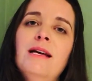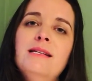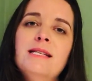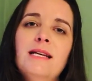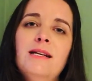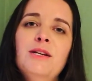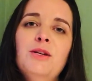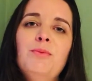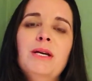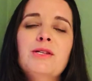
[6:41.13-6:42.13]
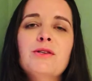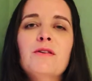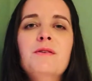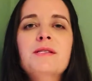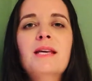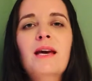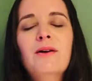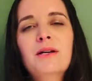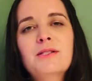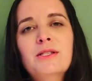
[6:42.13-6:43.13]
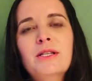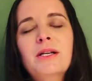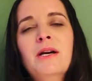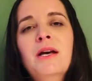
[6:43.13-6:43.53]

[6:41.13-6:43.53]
to get a good picture of His character,